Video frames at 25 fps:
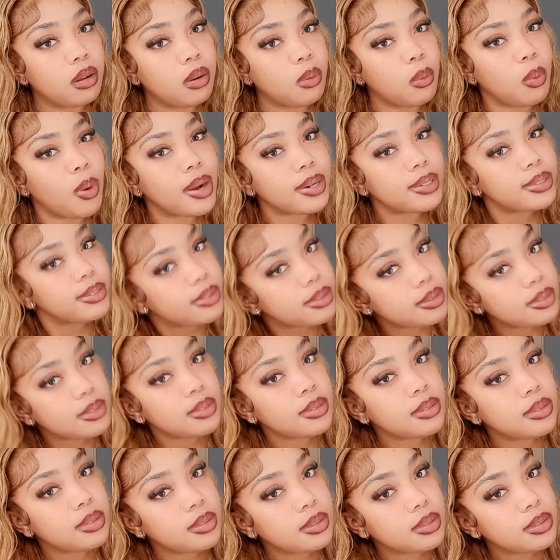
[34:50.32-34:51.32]
what
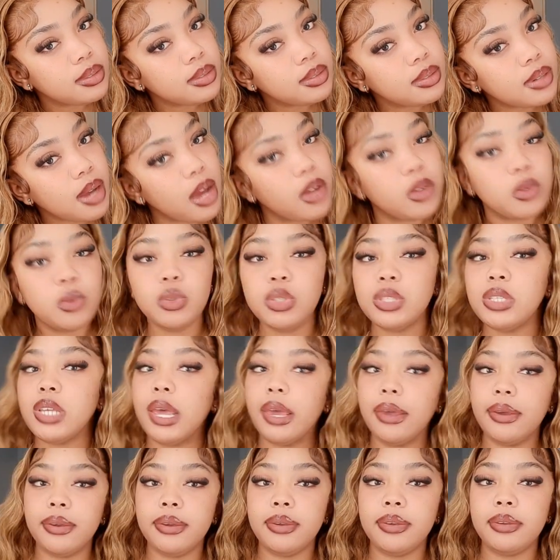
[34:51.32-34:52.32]
are you
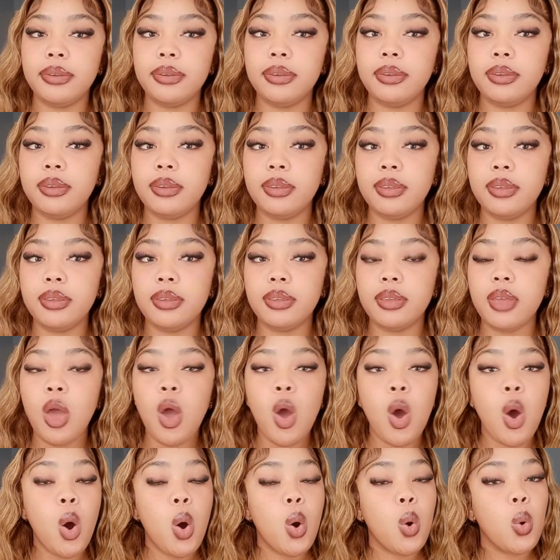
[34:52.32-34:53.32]
saying?
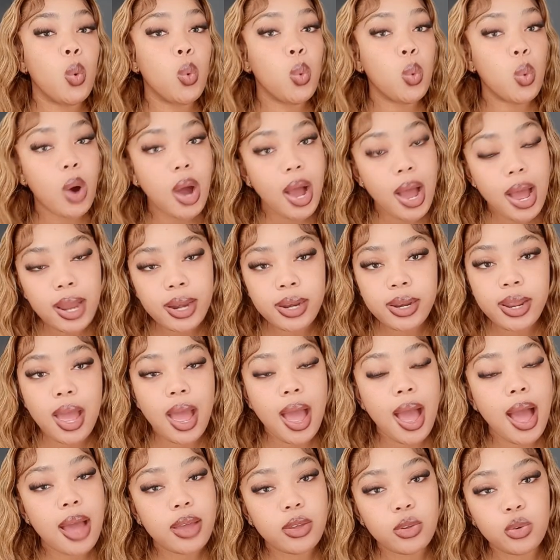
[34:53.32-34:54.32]
What
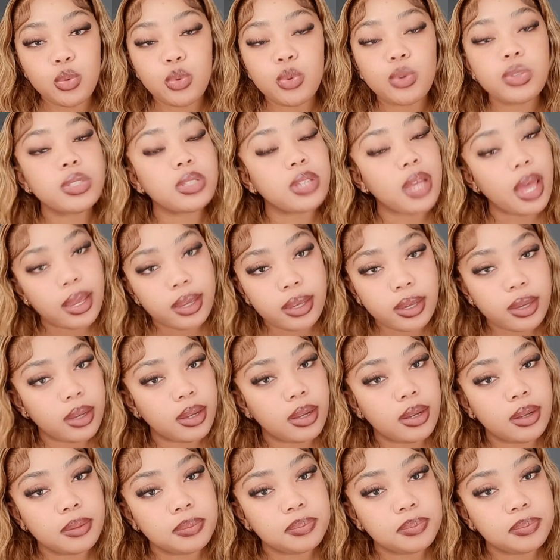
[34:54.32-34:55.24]
are you saying?